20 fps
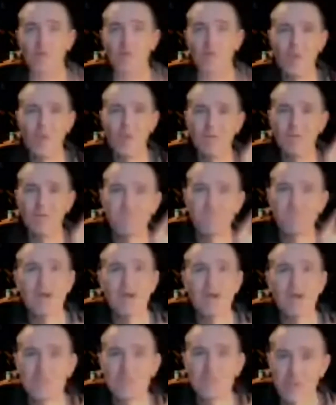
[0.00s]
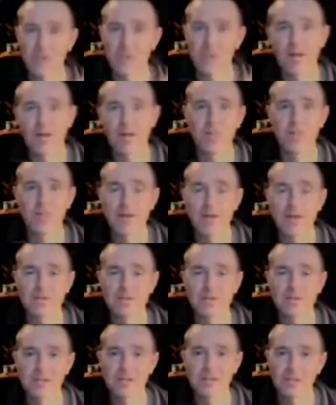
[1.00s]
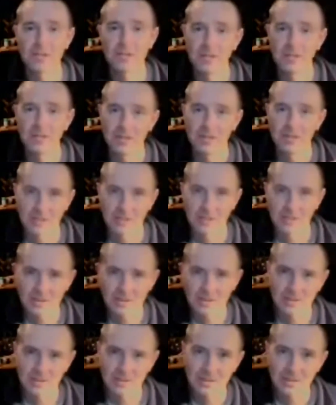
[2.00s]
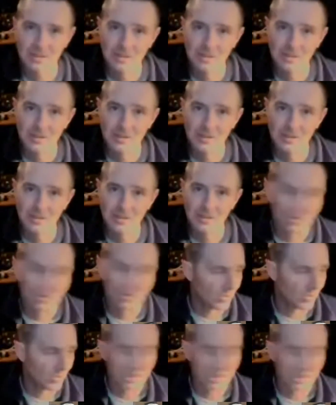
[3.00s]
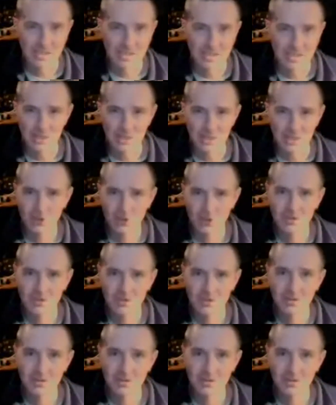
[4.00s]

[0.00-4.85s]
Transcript: one fucking psychopath's things or his actions.